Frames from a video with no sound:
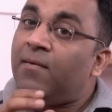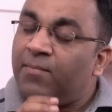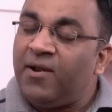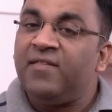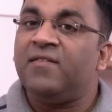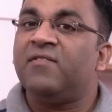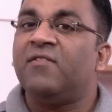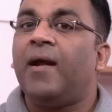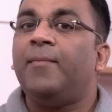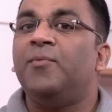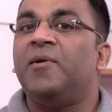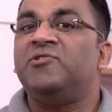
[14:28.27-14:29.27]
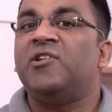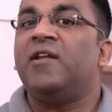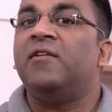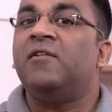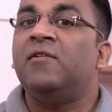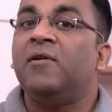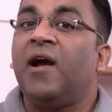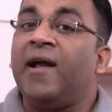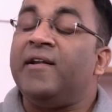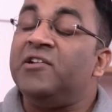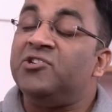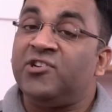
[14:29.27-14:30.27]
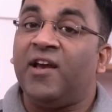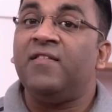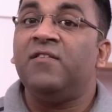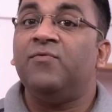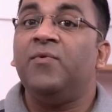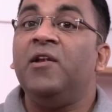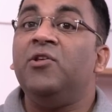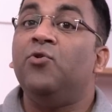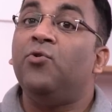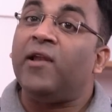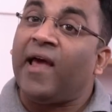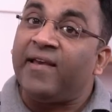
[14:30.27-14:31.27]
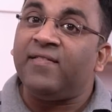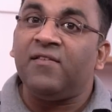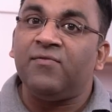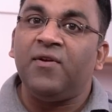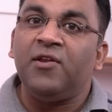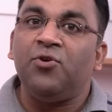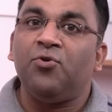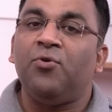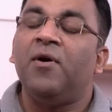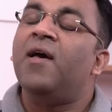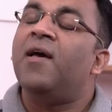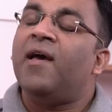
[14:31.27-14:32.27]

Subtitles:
Please subscribe to my channel, kindly share this video, like this video,